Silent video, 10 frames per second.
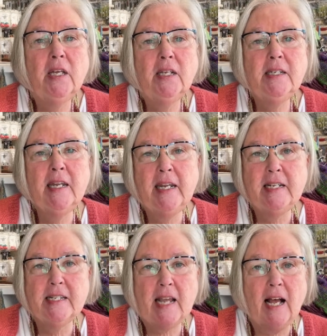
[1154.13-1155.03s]
knitting
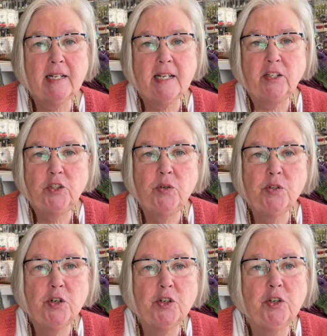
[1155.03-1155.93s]
socks on 2
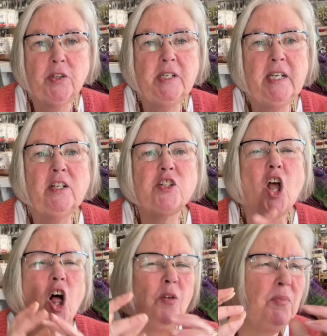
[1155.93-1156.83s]
circular needles,
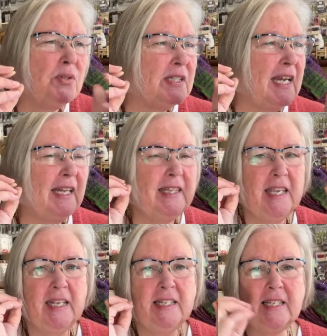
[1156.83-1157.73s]
almost at the
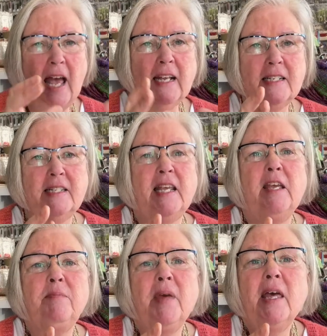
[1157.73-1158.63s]
exact
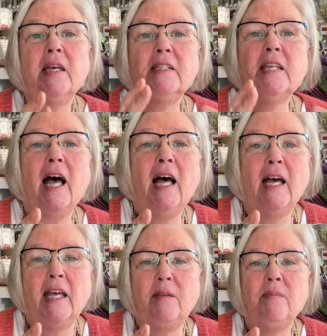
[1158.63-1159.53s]
same
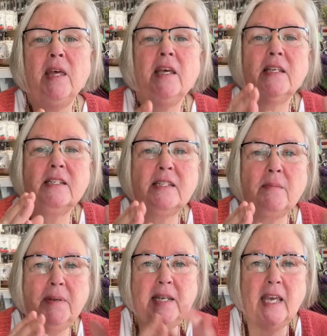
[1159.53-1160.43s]
time,
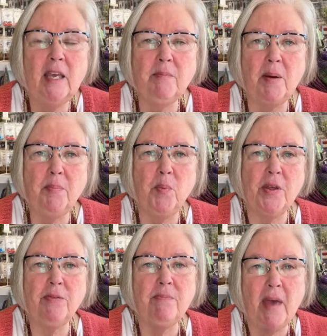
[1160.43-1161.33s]
somebody came up
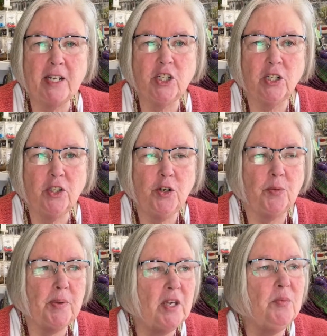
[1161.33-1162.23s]
with magic
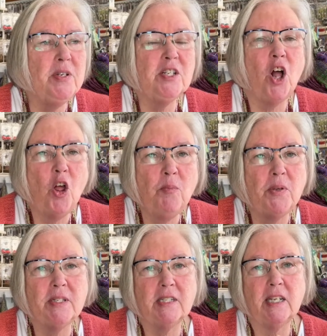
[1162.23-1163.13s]
loop. It was
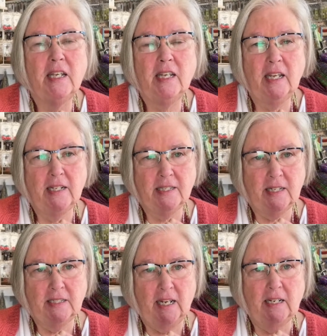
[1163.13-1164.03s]
almost
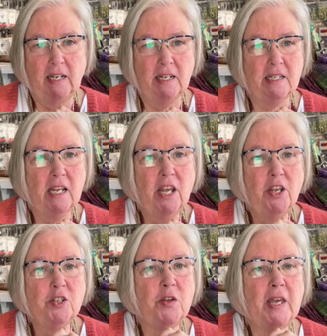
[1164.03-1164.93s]
instantaneous.
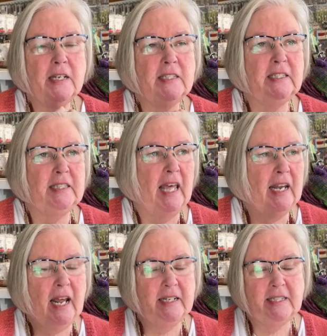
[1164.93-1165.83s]
So that
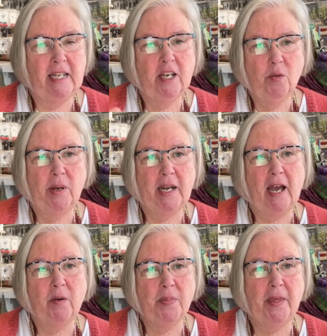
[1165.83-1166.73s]
idea went
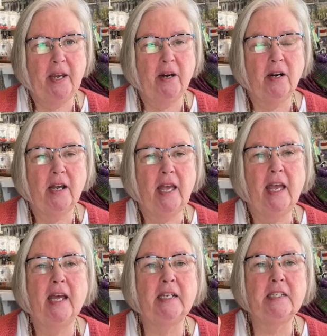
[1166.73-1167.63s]
out there,
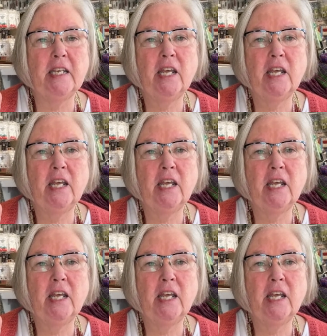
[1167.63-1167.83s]
and